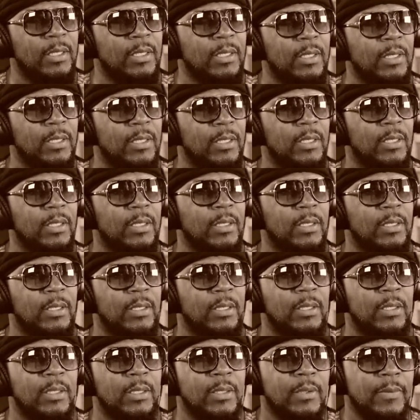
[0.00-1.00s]

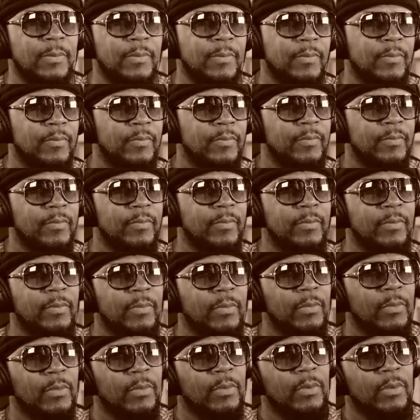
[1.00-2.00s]

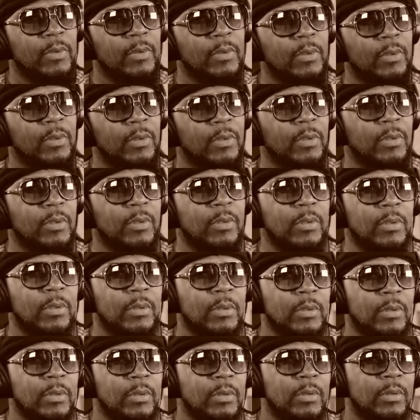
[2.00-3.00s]

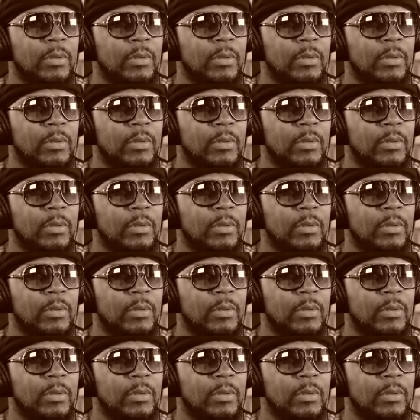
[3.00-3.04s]
[no speech]